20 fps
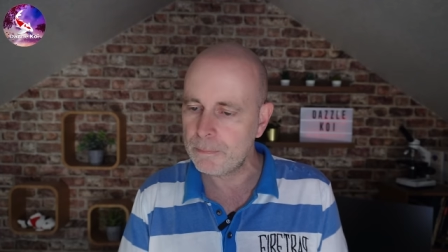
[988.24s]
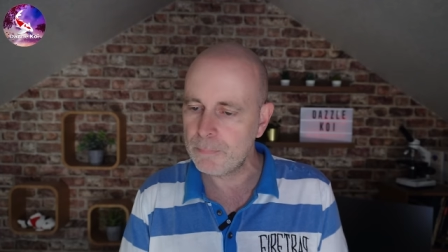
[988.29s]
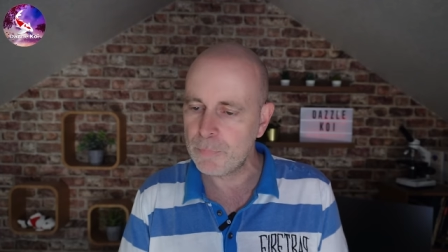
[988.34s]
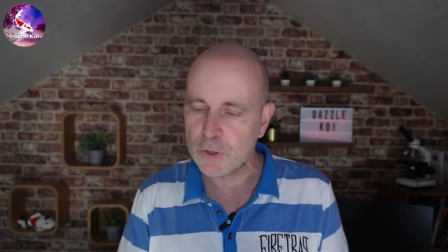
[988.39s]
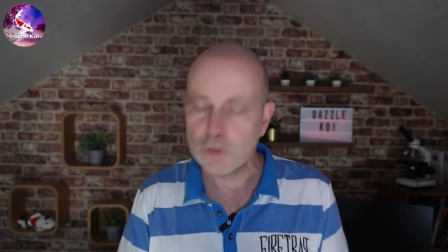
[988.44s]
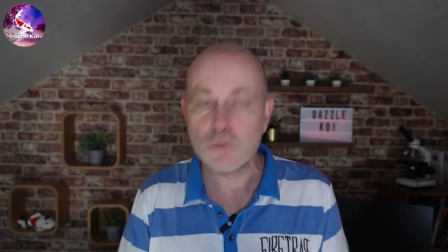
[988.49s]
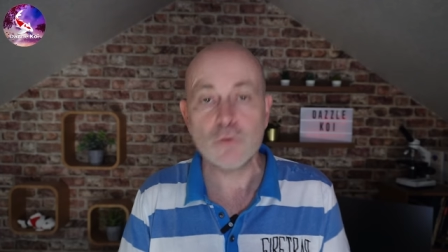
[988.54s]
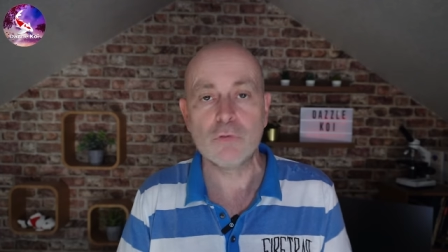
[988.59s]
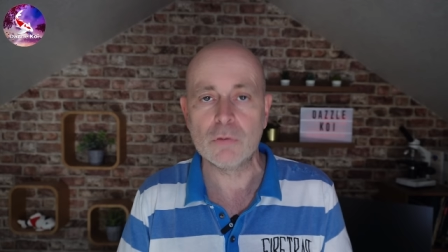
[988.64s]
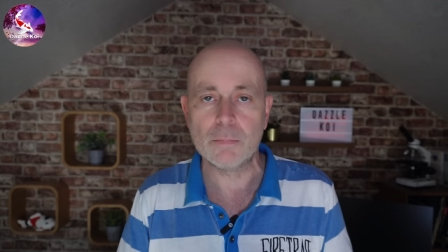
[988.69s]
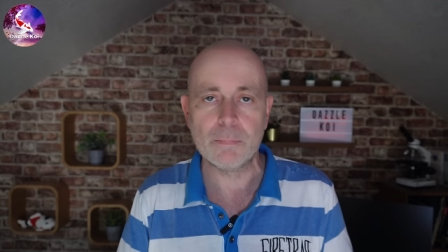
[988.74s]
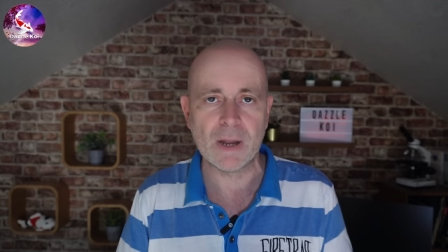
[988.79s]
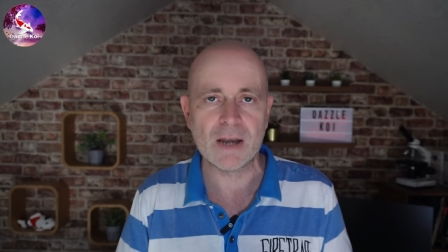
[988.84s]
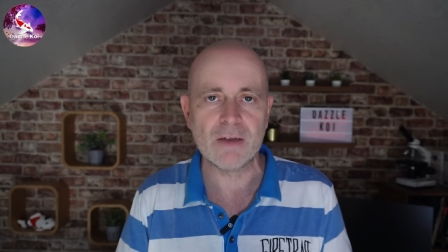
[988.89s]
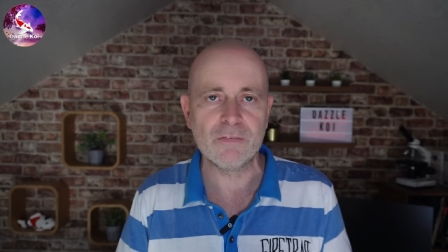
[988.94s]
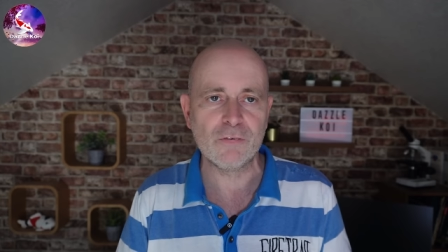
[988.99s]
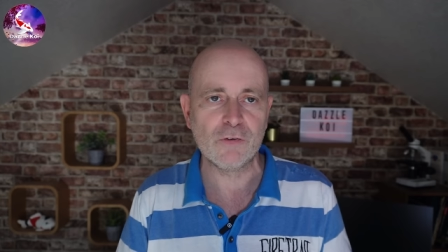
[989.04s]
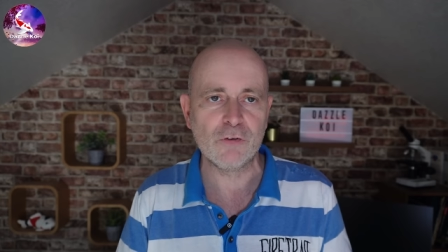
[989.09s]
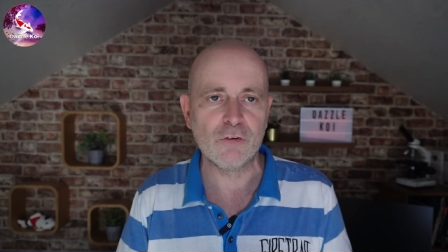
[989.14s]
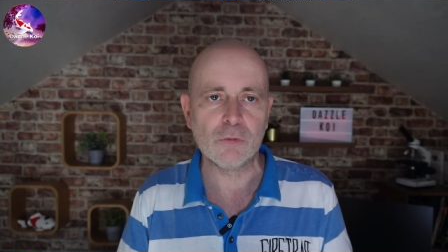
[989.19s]
the use of
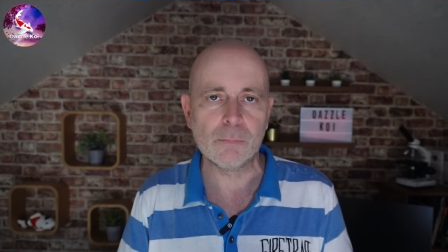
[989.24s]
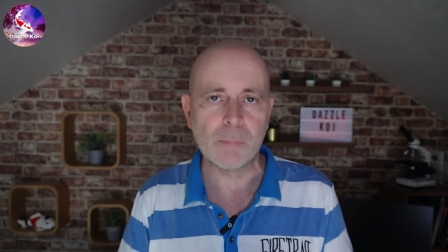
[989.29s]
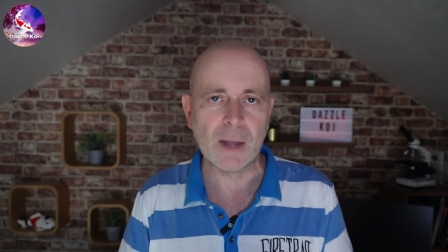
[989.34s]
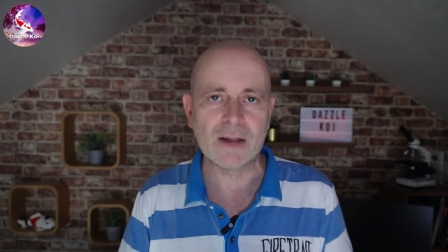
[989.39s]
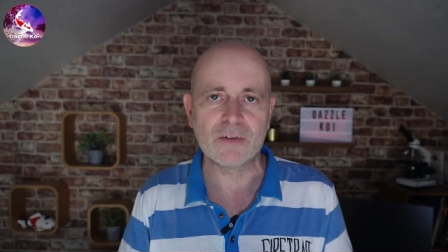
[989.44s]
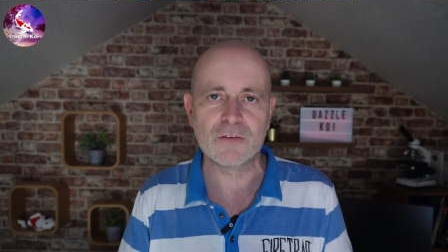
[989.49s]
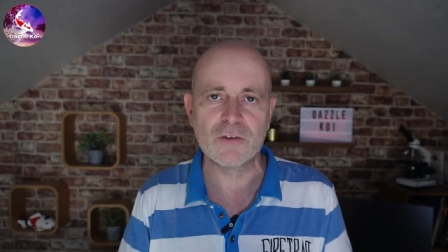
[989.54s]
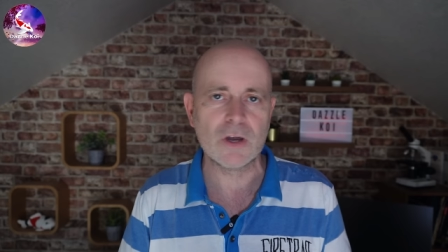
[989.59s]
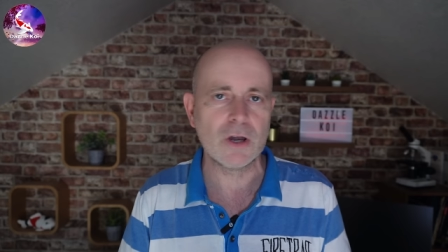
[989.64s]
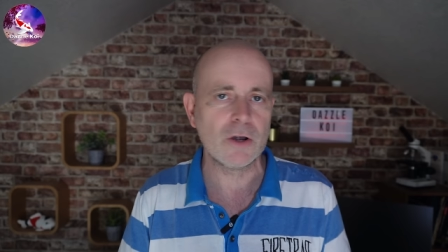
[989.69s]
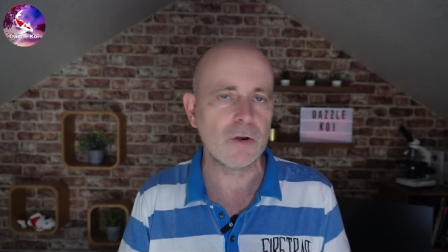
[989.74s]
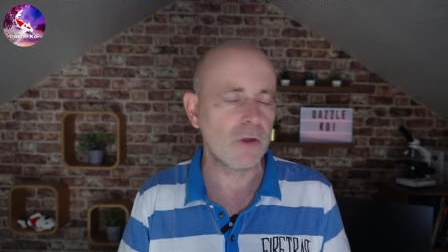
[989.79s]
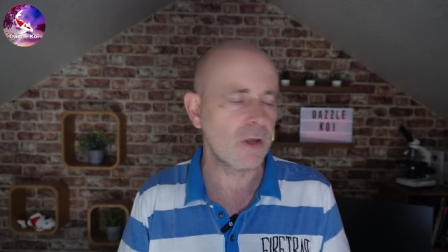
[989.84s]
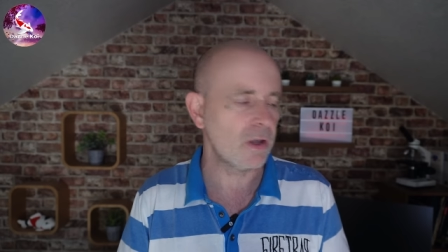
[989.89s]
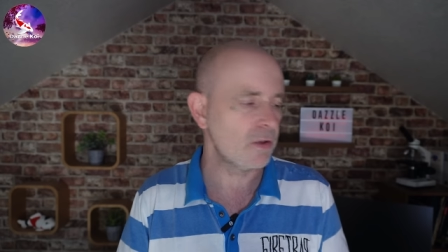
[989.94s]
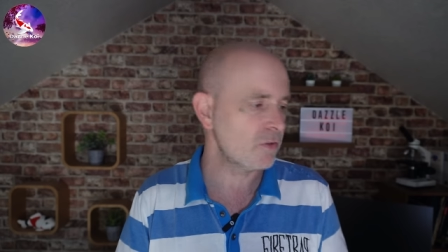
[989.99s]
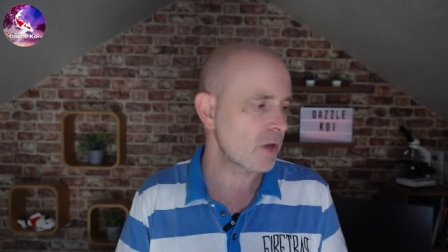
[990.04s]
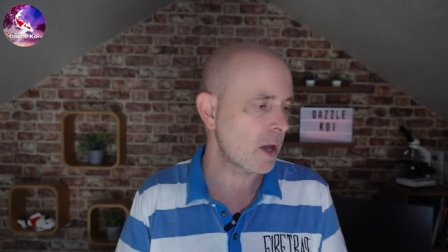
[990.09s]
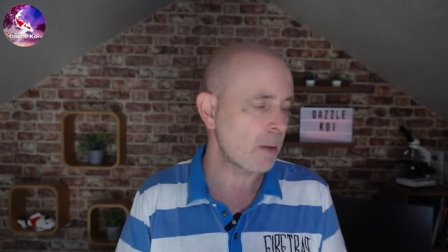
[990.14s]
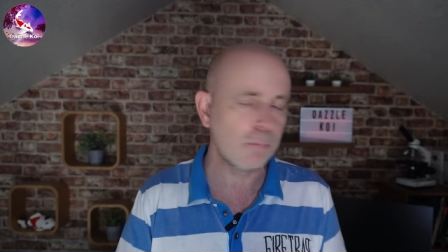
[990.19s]
beneficial bacteria
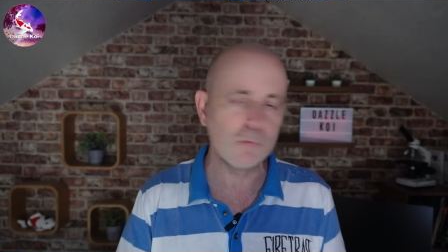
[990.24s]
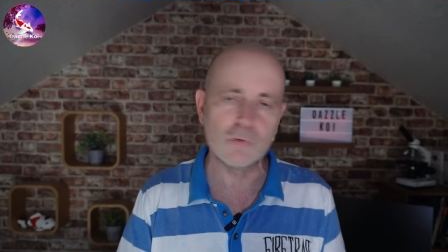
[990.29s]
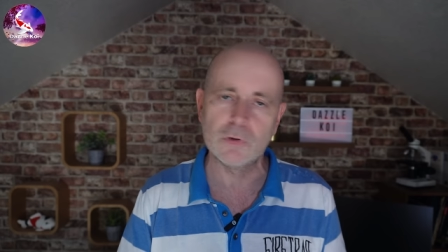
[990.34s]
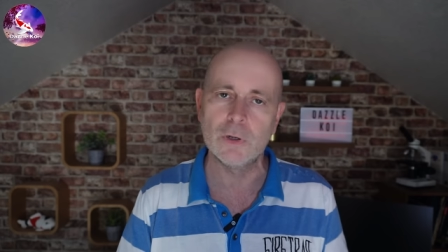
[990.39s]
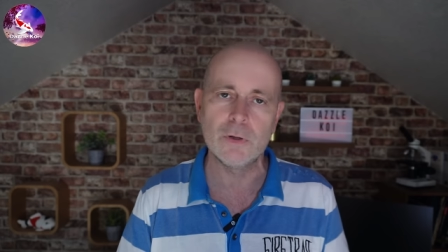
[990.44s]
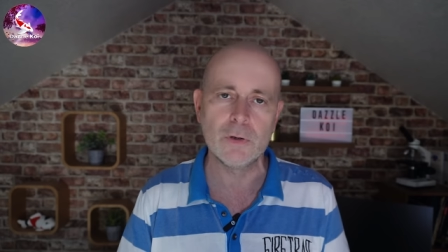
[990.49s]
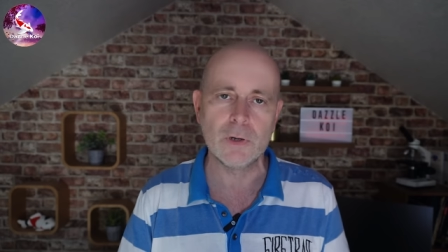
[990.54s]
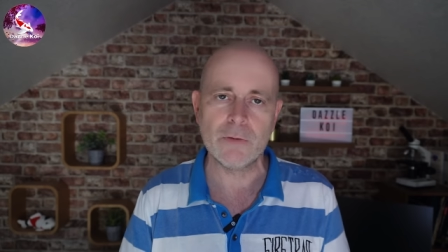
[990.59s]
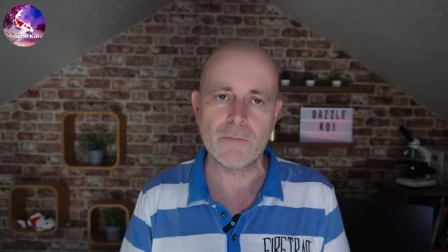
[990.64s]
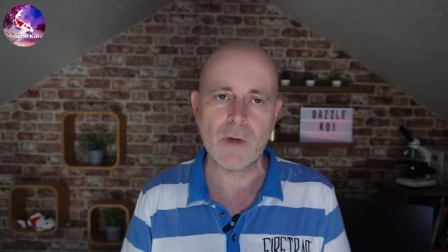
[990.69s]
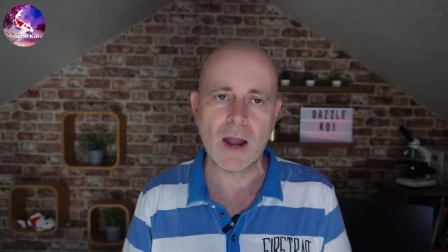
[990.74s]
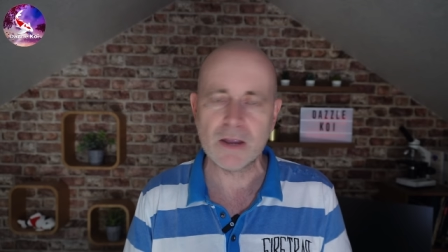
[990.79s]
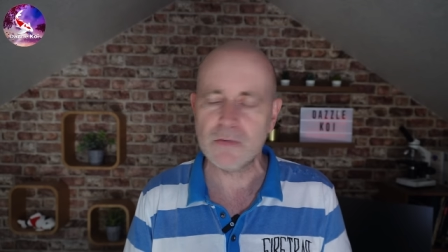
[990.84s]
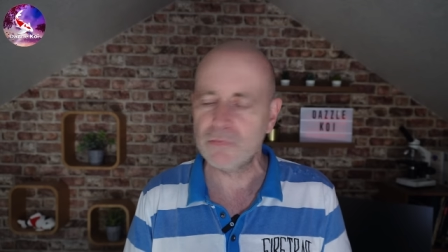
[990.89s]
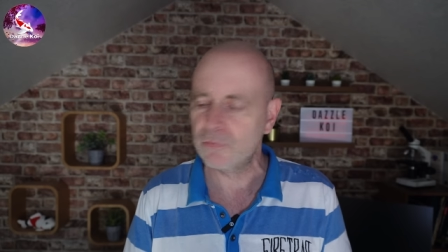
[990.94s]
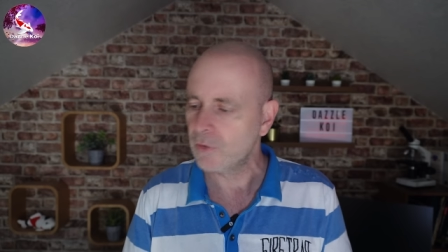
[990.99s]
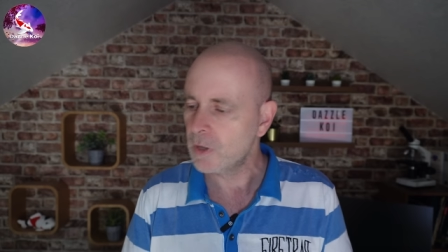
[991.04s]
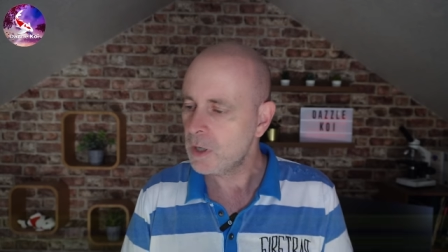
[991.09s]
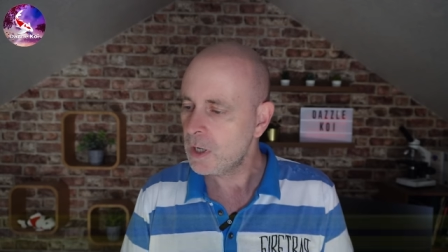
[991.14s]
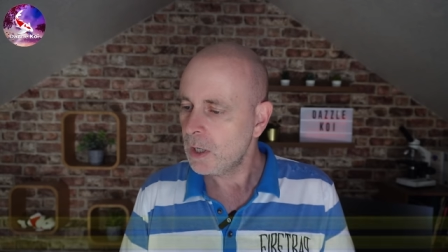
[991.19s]
is absolutely
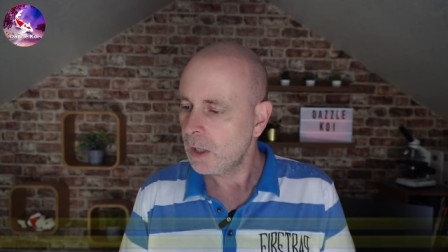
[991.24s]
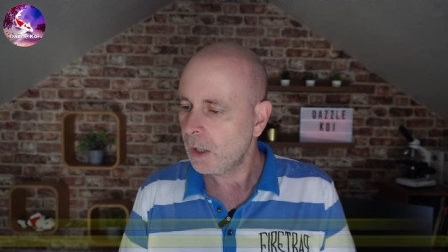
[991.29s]
rife.